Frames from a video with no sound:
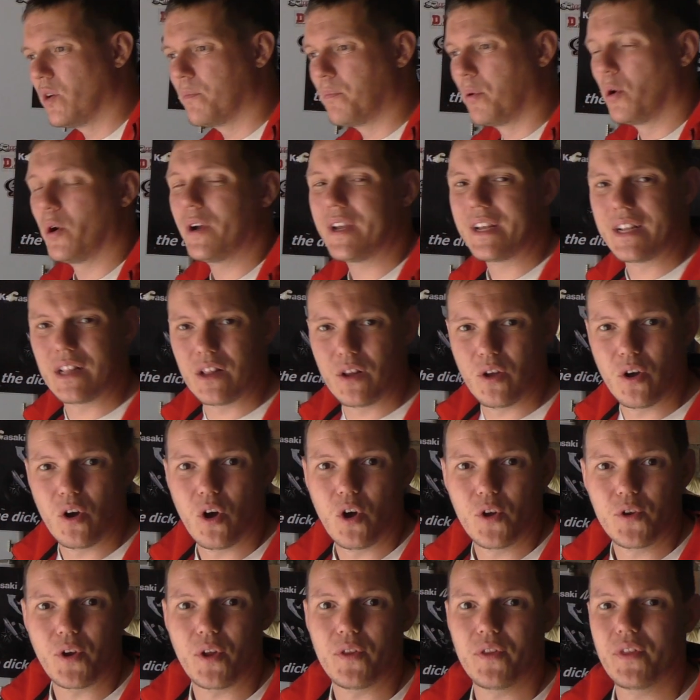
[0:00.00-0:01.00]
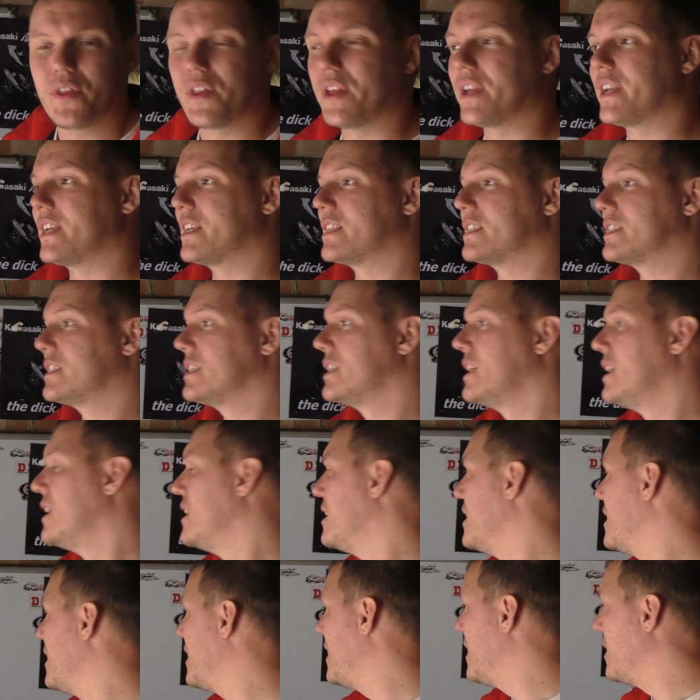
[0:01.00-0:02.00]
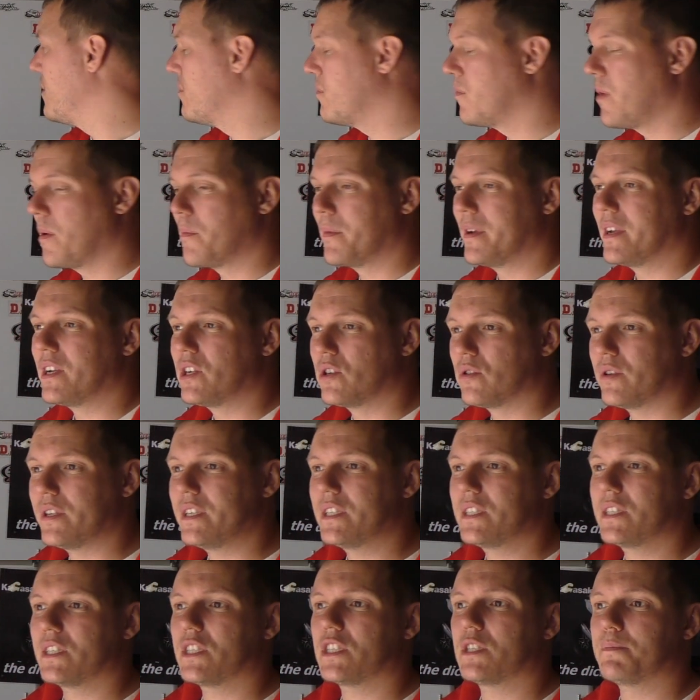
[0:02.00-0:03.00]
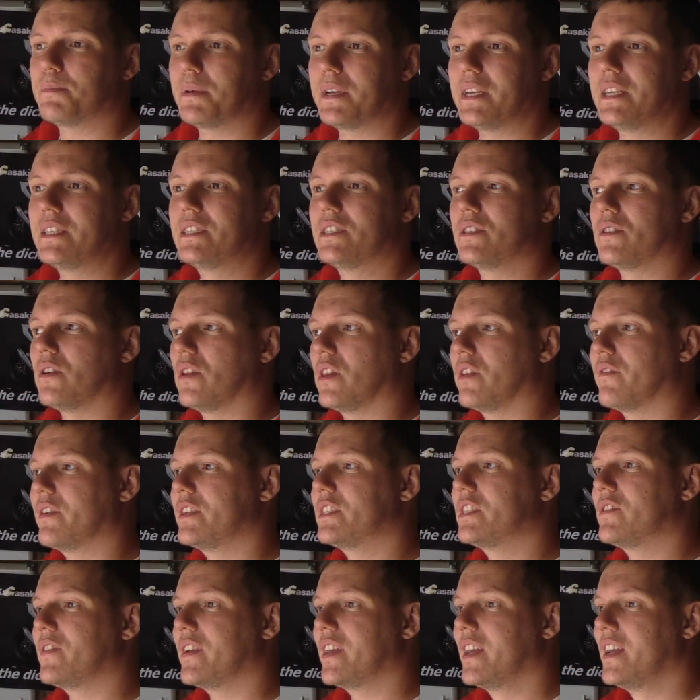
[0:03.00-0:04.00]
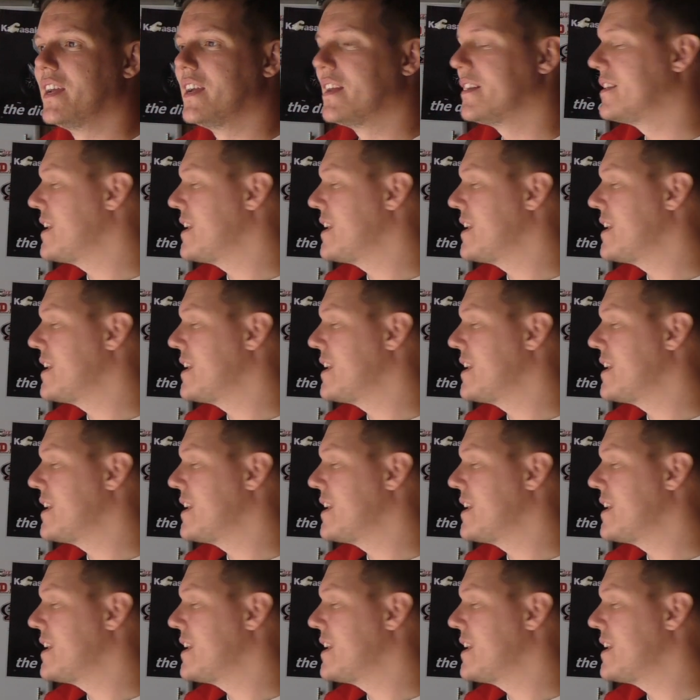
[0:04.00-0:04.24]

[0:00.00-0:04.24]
putting load on things when we increase the speeds and all the rest of it.